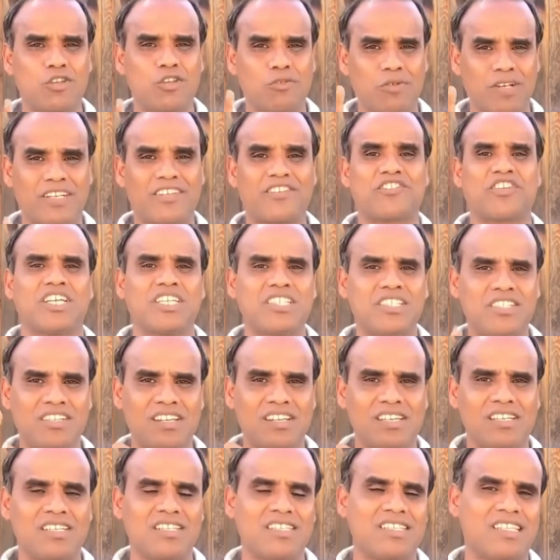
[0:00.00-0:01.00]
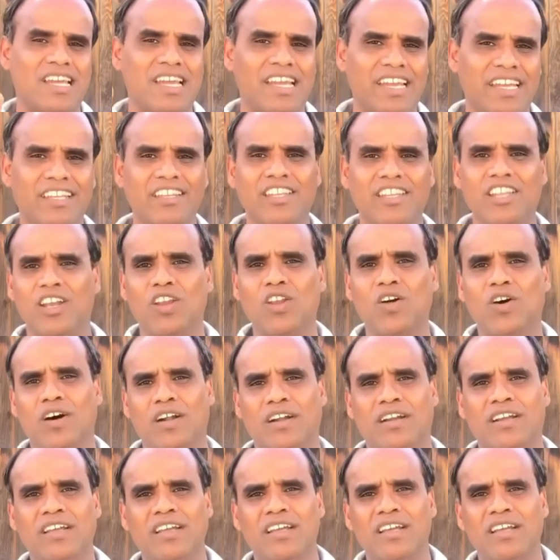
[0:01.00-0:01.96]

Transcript: your trust is in the Lord.